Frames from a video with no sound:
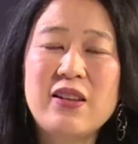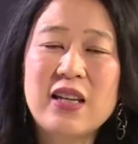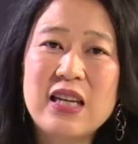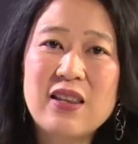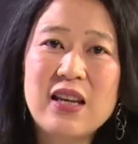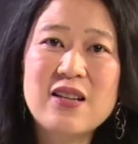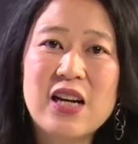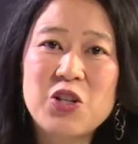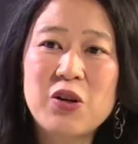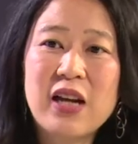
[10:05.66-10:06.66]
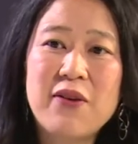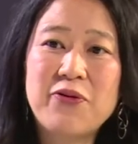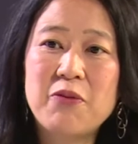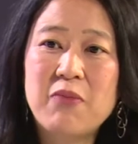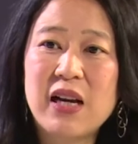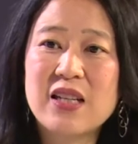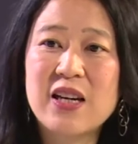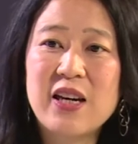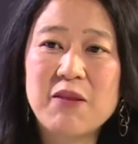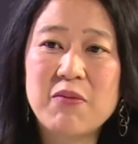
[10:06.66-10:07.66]
the key things I took out from my
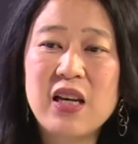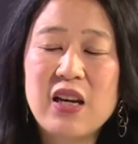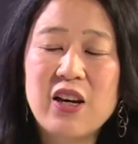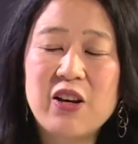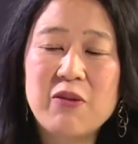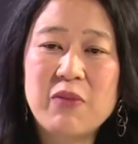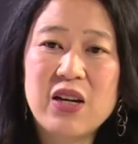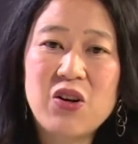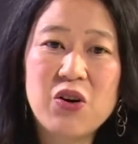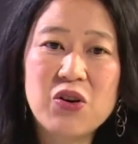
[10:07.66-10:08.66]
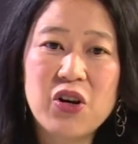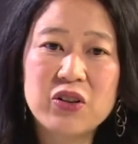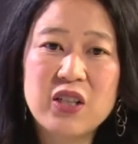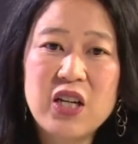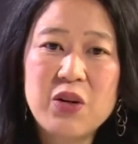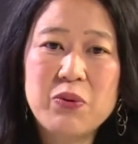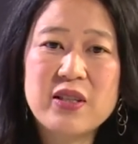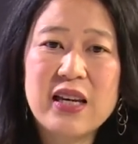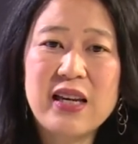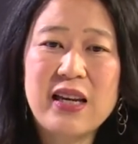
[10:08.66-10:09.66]
time um, in Hong Kong was
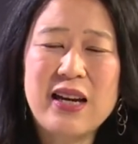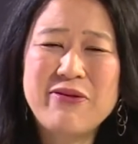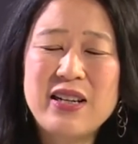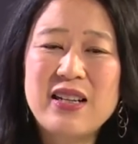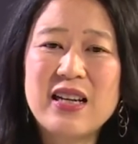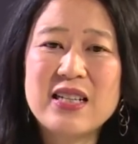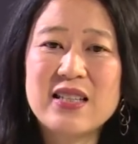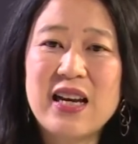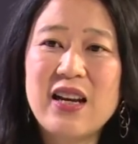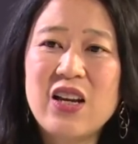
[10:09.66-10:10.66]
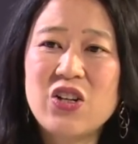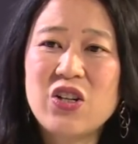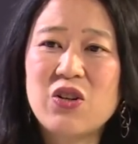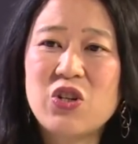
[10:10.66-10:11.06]
that I realized that you know